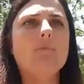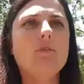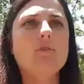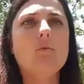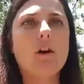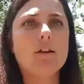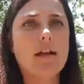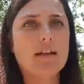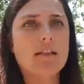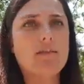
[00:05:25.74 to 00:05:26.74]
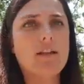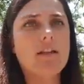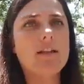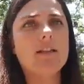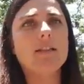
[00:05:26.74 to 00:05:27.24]
do water
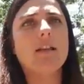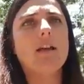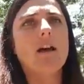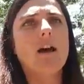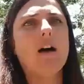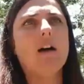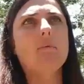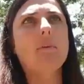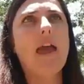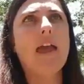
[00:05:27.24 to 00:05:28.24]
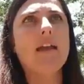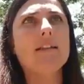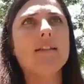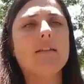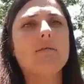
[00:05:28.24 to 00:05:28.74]
activities,
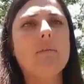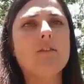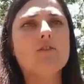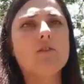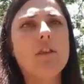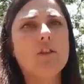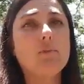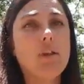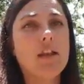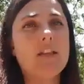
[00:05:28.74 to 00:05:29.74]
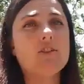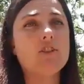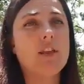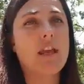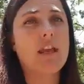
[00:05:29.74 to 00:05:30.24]
and make sure that you're planning
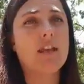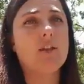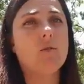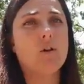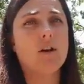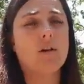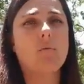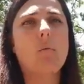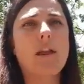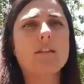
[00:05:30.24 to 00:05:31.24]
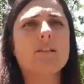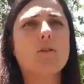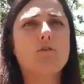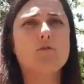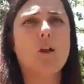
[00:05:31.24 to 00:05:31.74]
shade or ways to
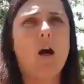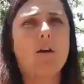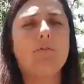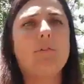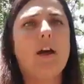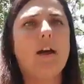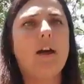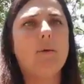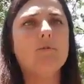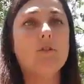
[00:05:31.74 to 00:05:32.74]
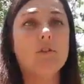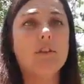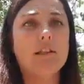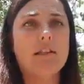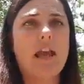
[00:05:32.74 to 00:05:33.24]
cool off during
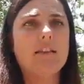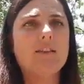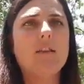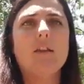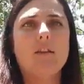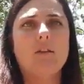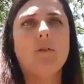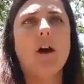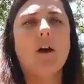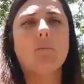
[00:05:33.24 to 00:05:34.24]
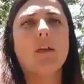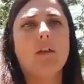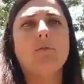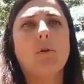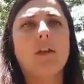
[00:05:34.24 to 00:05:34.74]
the day so that you can
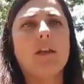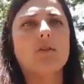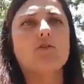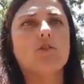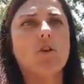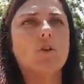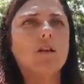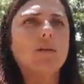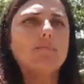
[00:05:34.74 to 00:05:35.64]
avoid heat stroke.